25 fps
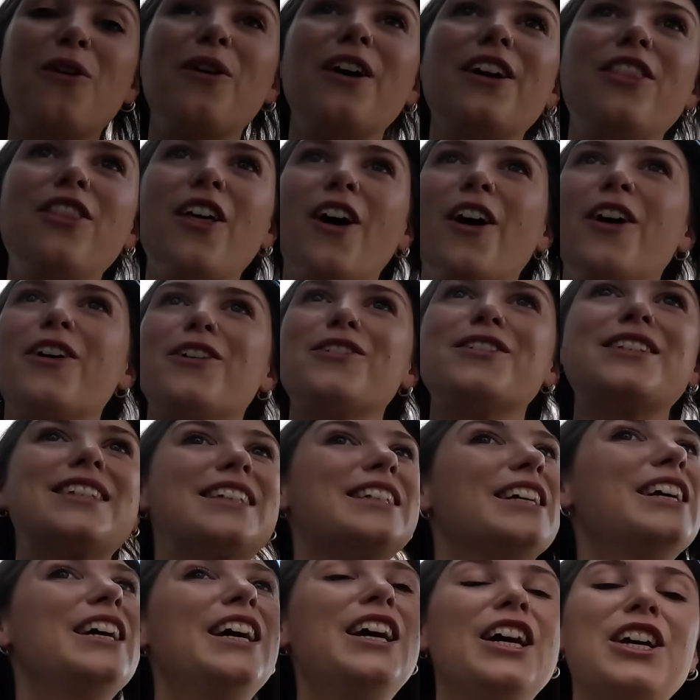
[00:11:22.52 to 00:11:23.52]
caught in those,
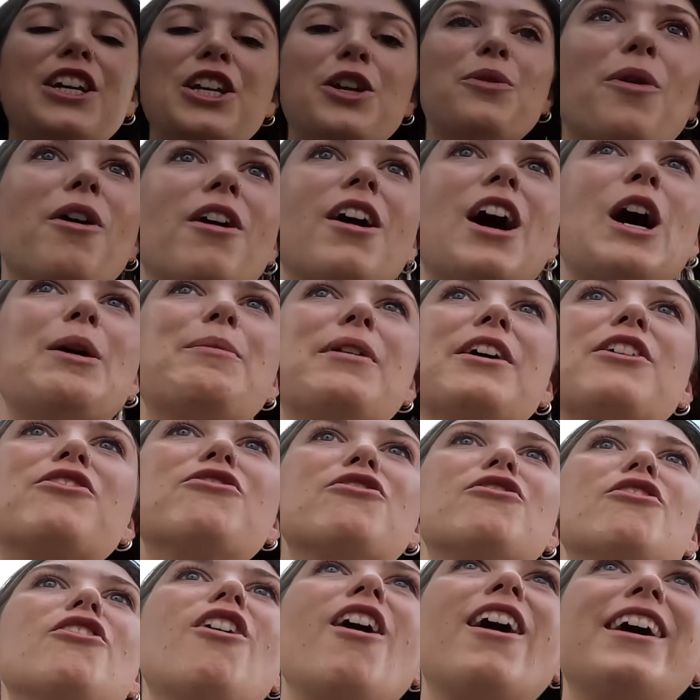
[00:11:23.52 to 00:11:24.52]
you are
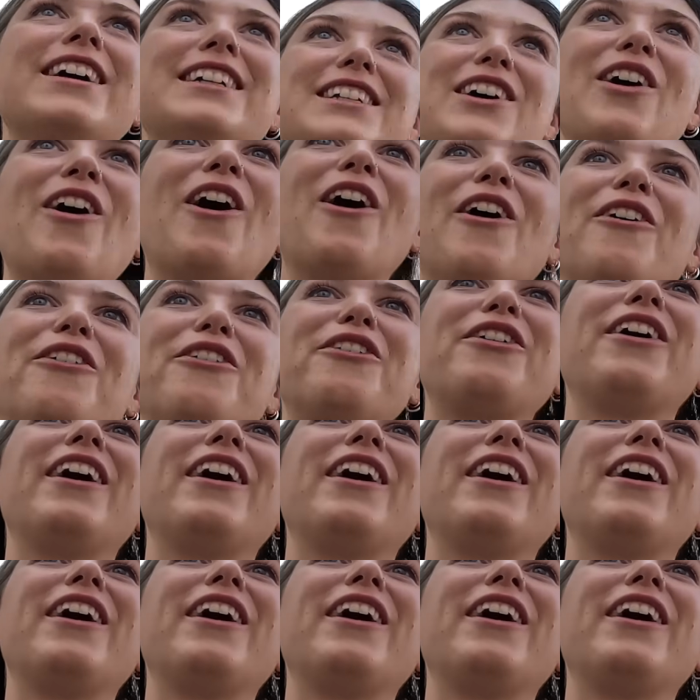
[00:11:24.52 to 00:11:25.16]
coming right off.